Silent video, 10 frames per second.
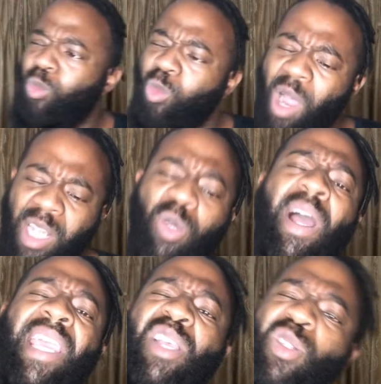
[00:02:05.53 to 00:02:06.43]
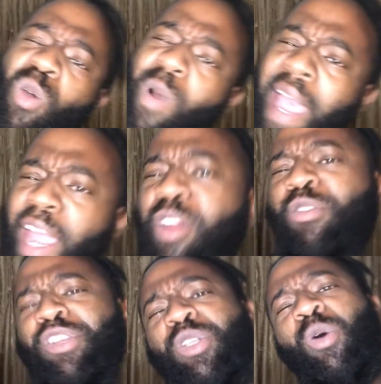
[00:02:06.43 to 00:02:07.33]
Why do I get so angry
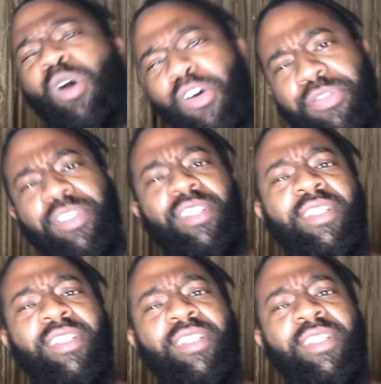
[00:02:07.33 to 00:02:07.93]
so often?